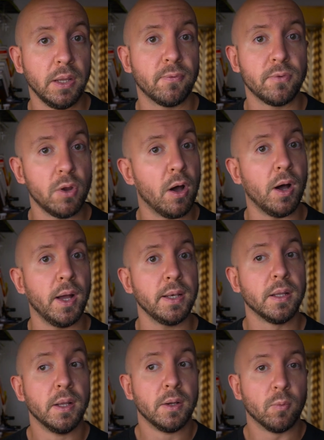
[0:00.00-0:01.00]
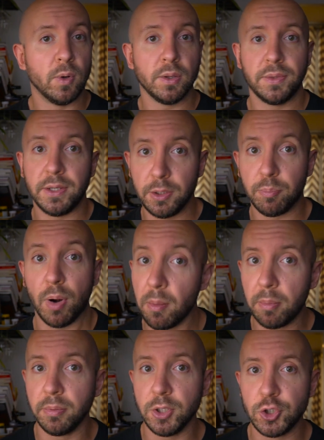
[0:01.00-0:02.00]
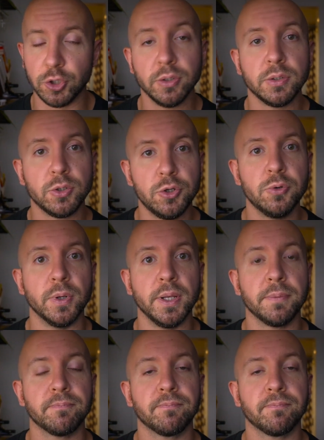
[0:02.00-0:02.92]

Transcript: If not, well, then you probably shouldn't do it.